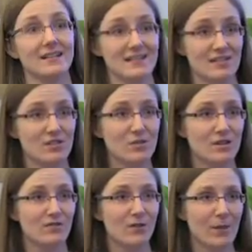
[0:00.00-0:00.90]
as a
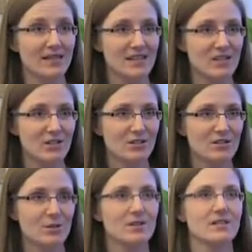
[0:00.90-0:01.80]
student from my teachers,
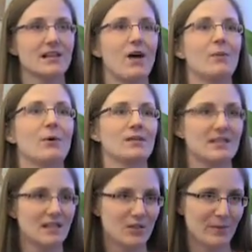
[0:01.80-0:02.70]
so this is how I'm going to
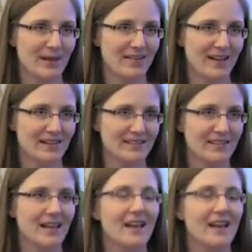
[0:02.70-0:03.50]
teach my class.